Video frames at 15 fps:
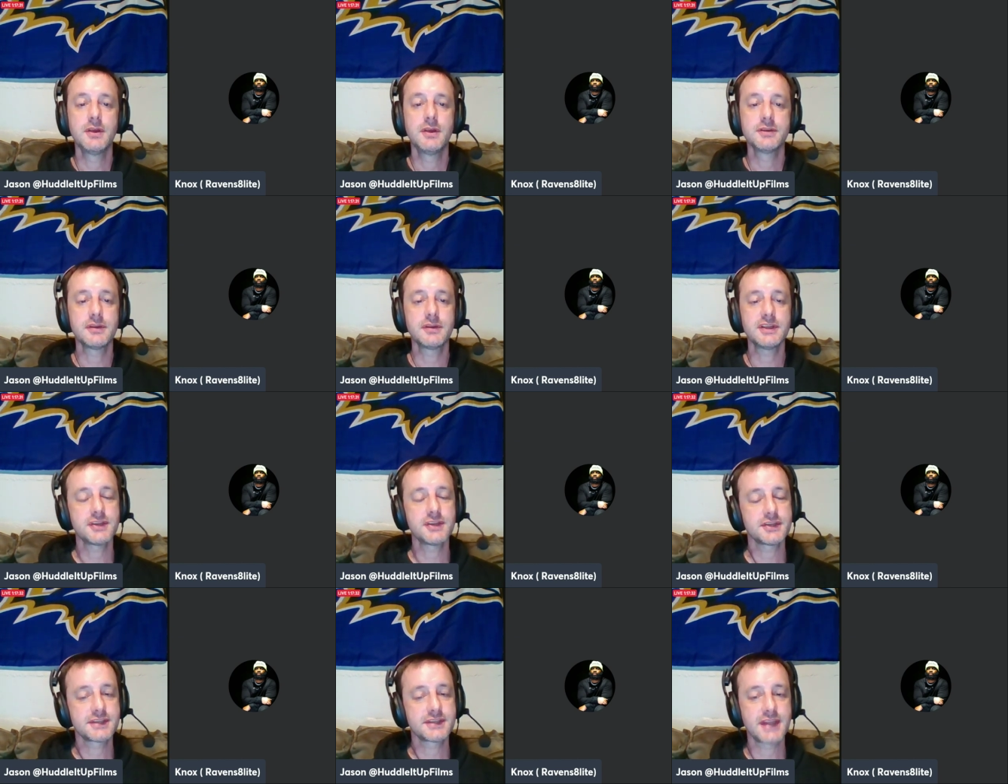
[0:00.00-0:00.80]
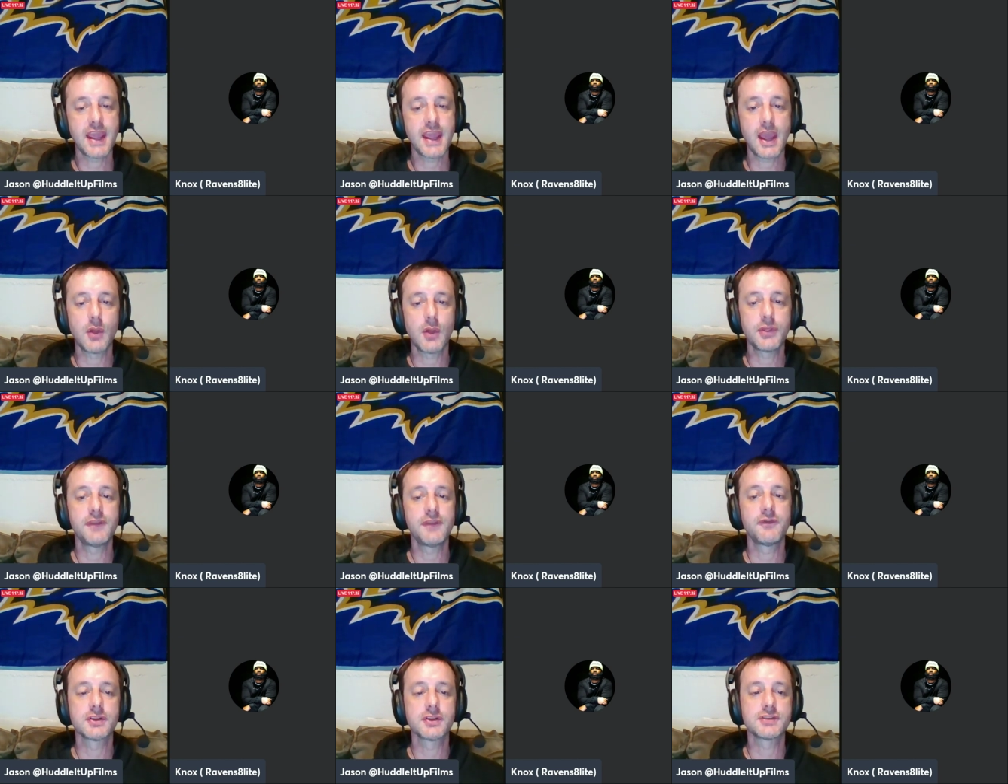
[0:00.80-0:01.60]
So let's just stay healthy
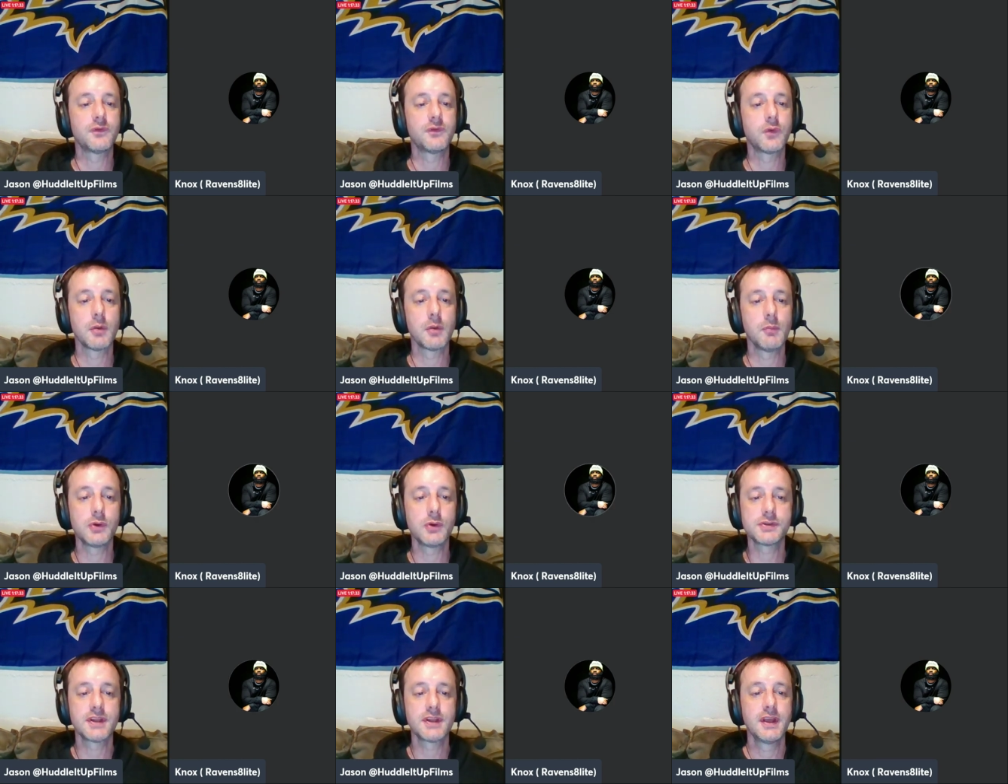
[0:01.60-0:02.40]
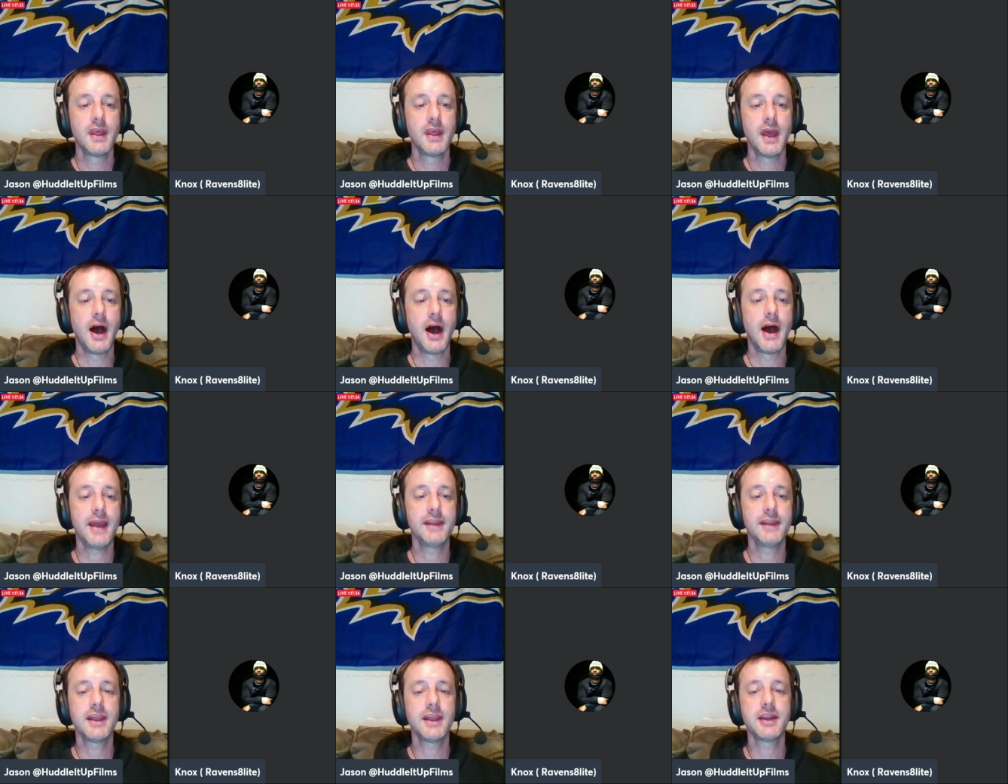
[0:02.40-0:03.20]
first and foremost, uh,
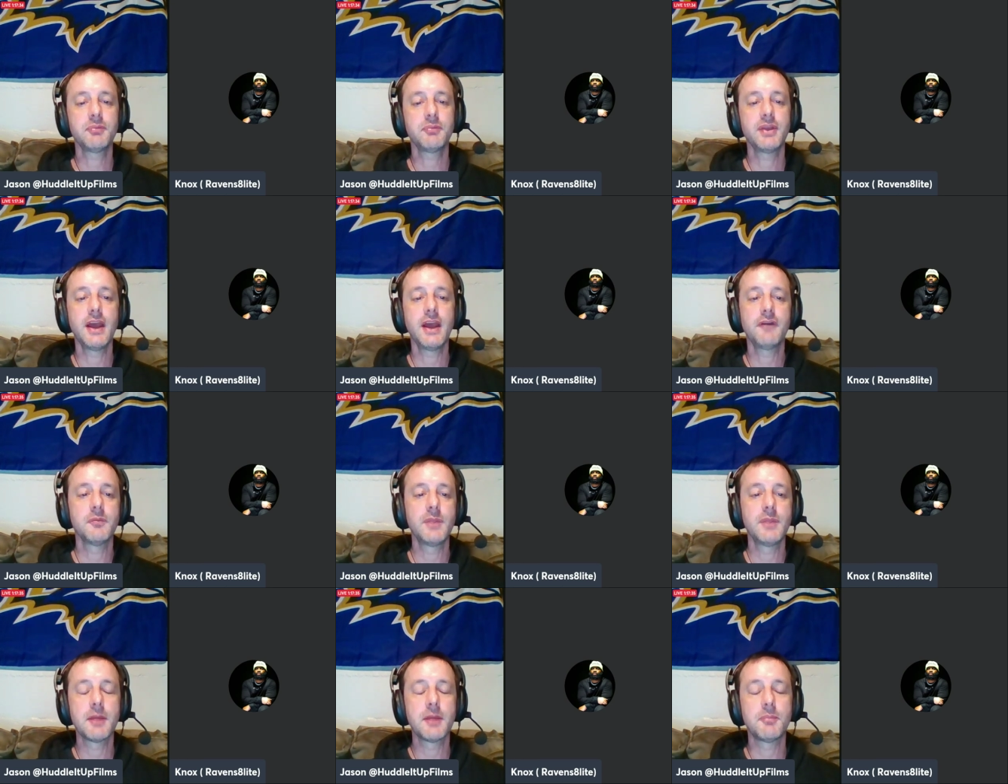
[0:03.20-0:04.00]
and let it play out from there.